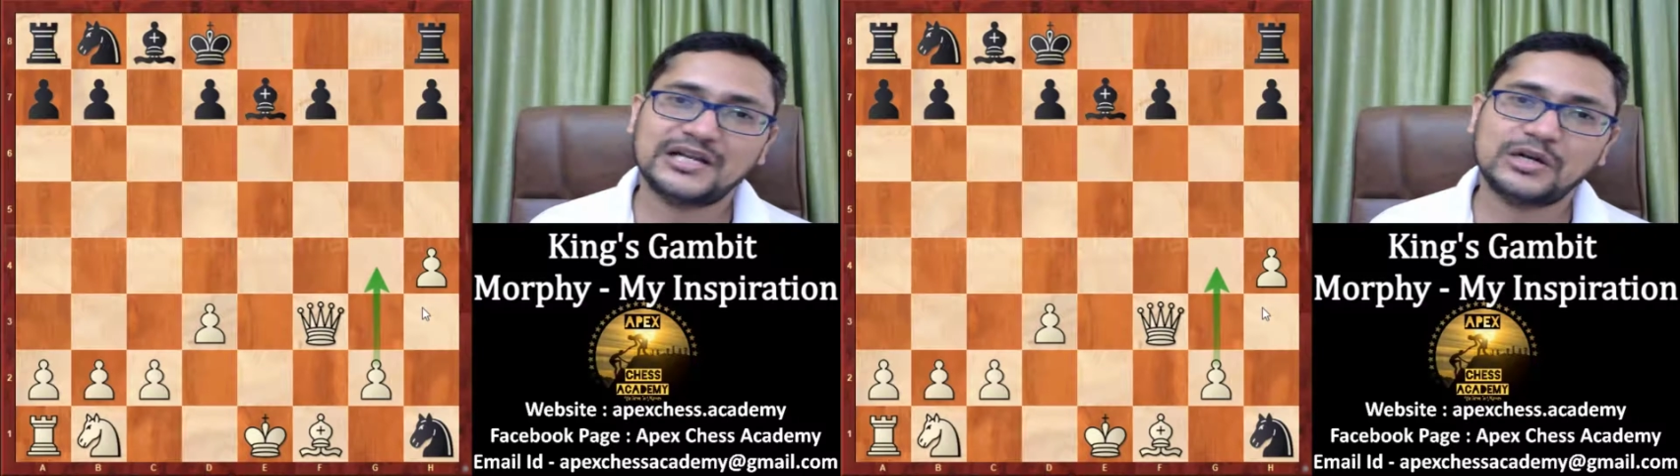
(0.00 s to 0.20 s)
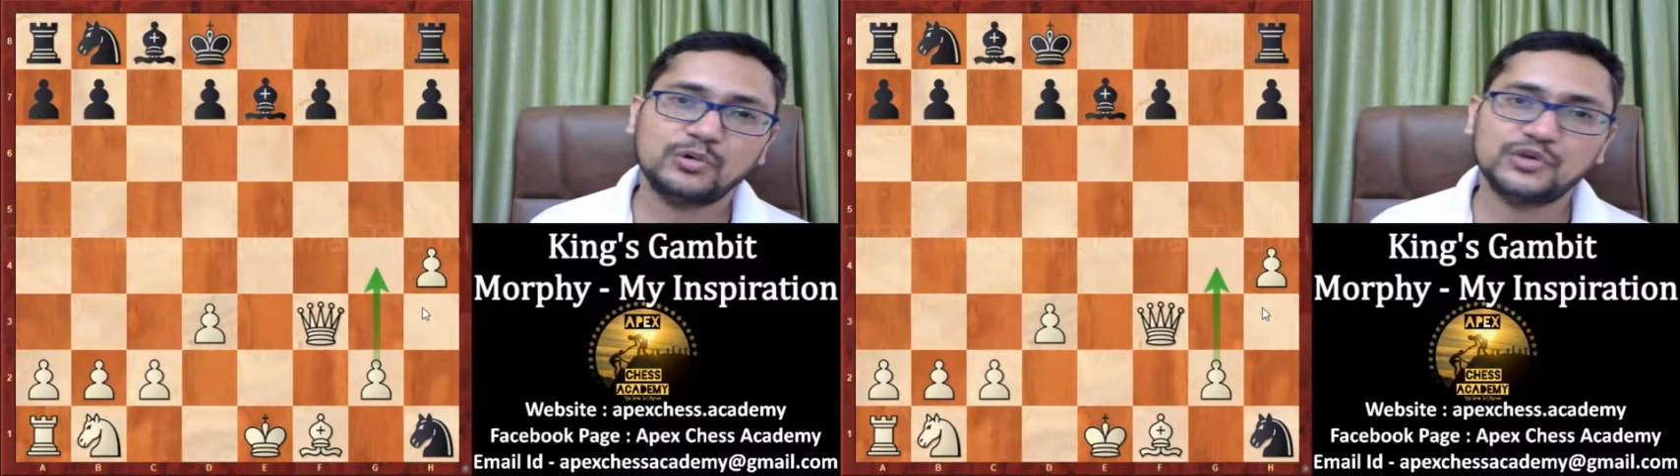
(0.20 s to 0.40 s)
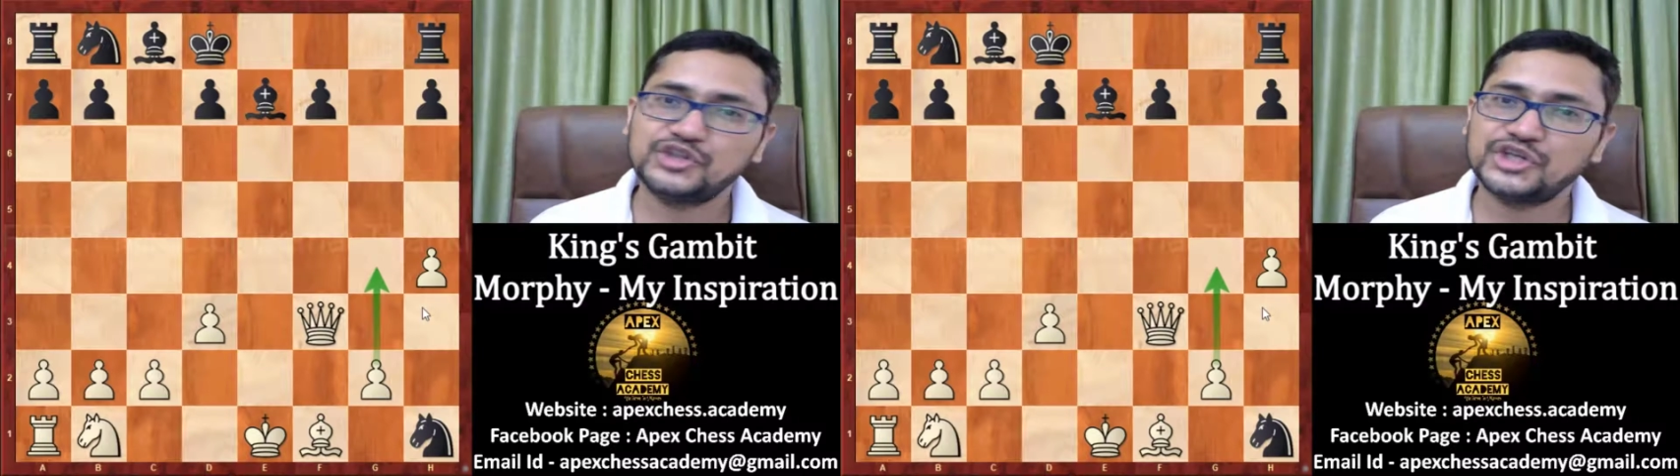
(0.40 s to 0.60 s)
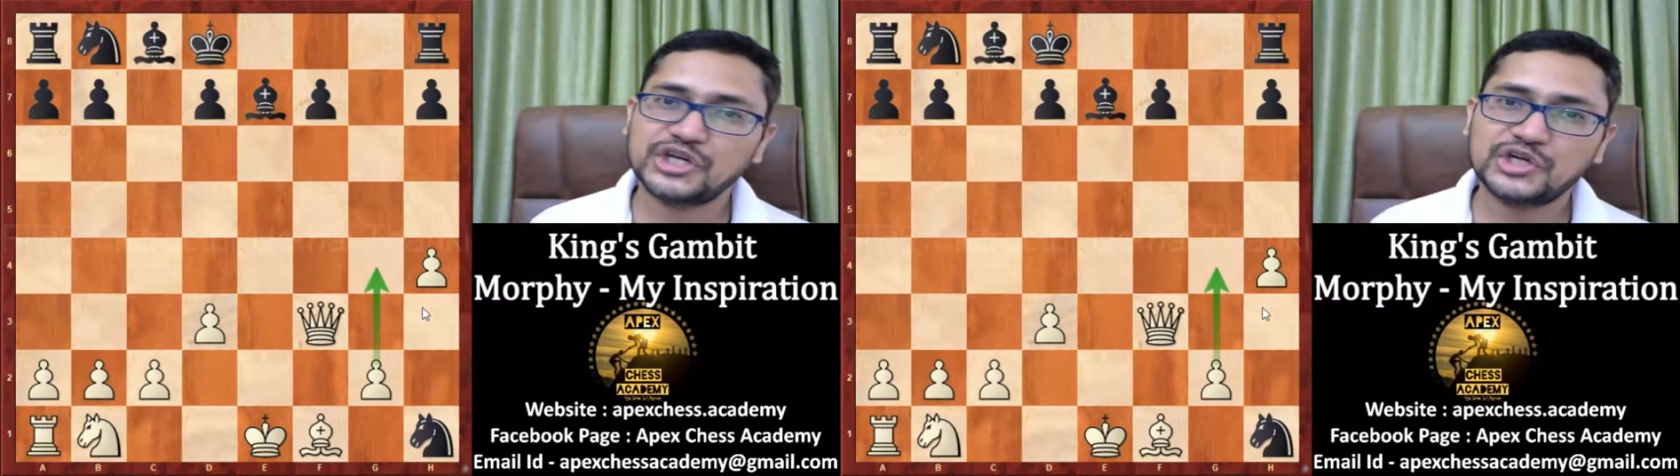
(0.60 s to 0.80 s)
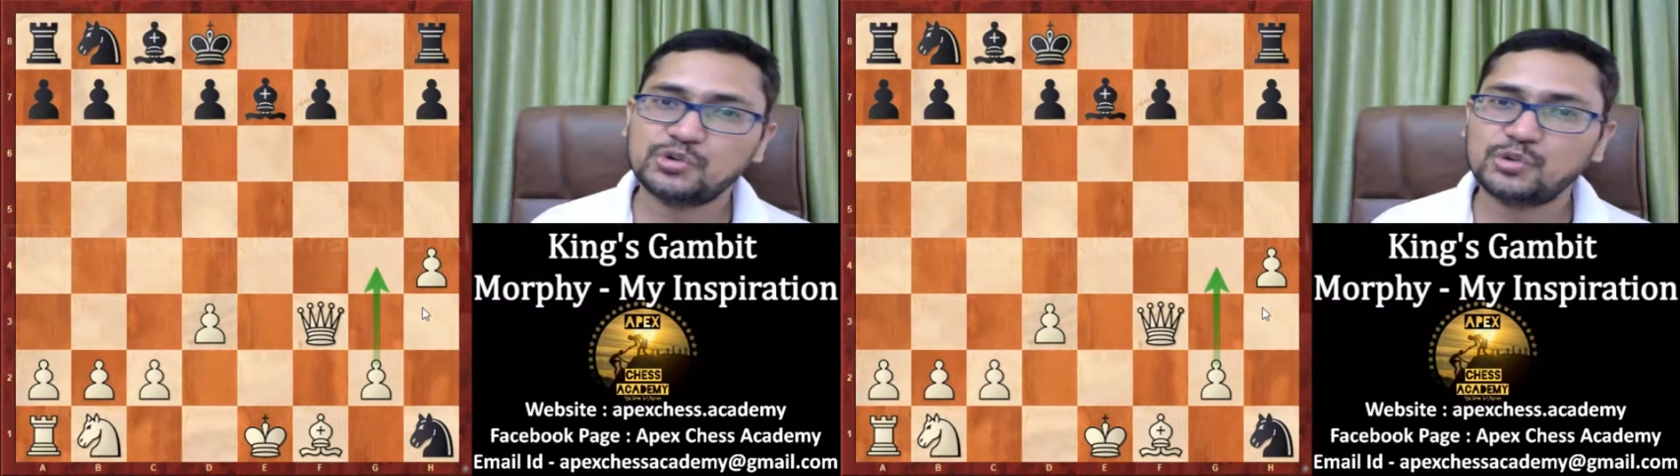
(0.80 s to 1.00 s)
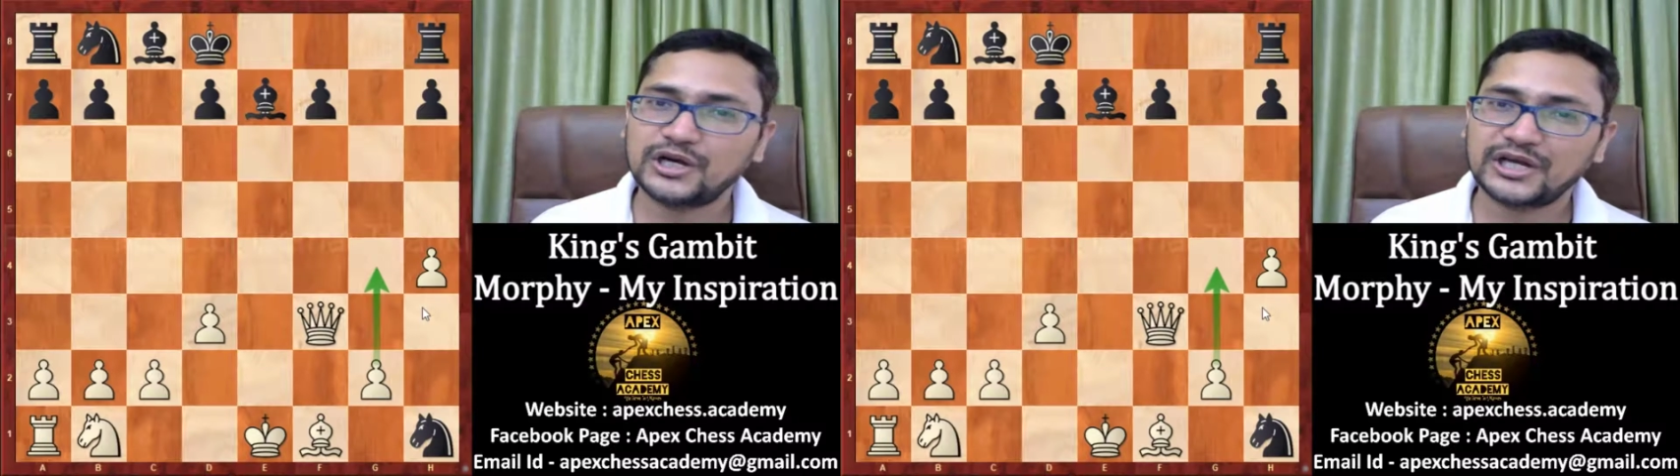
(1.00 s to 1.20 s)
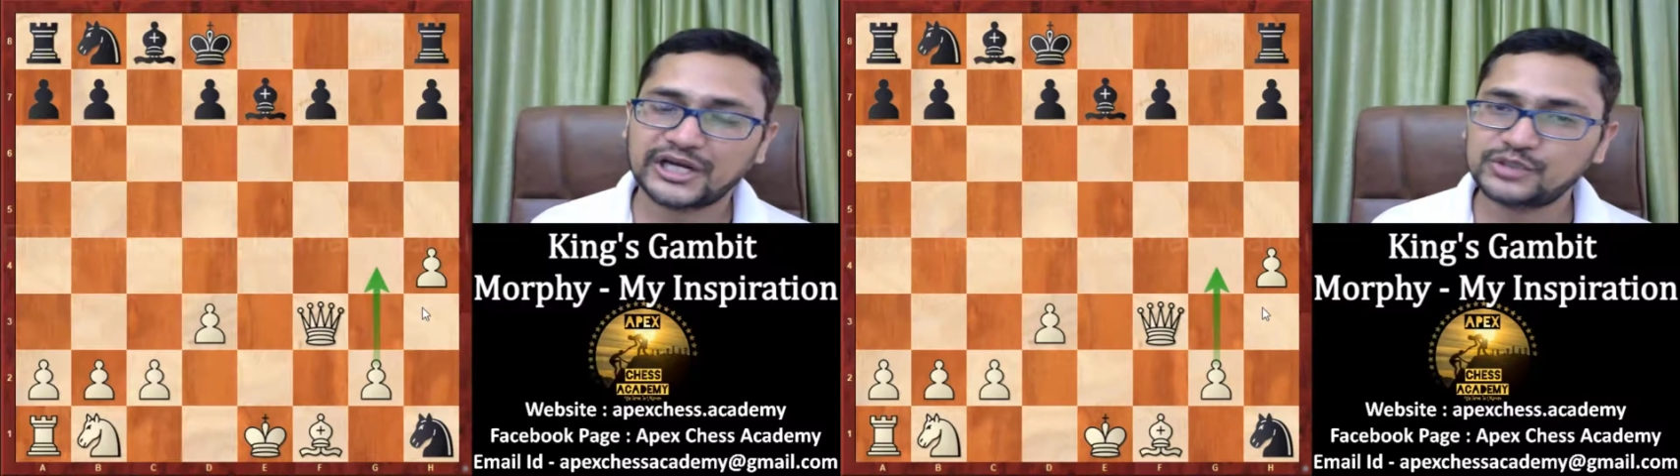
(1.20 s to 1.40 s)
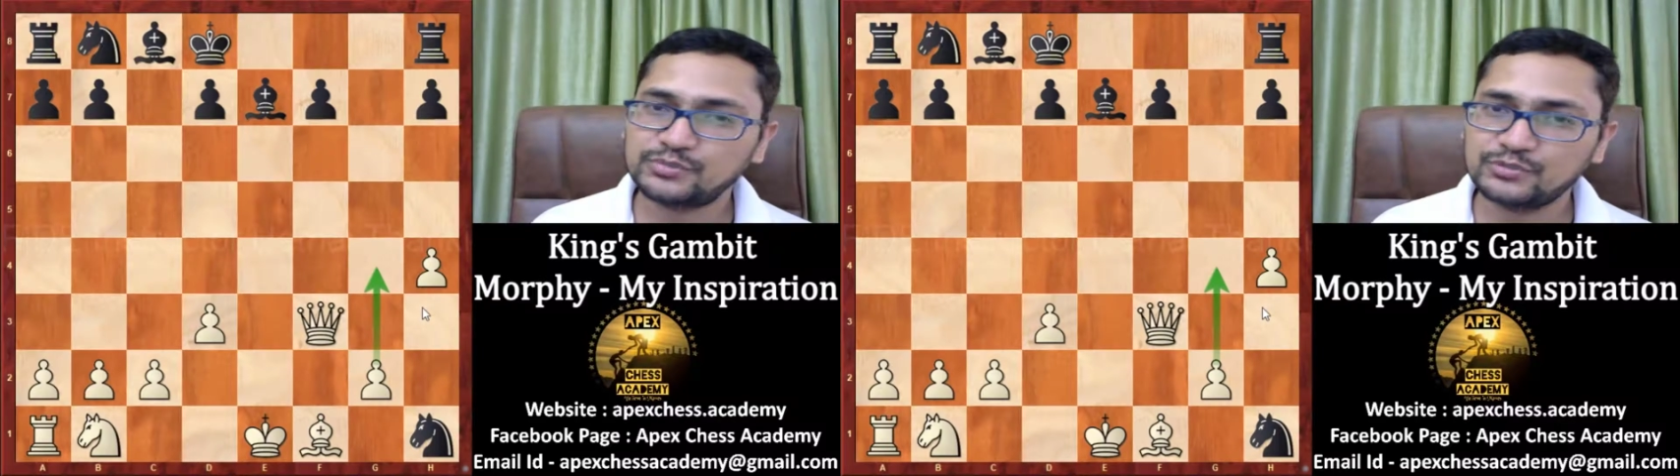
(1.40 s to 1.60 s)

and rook g8 to correct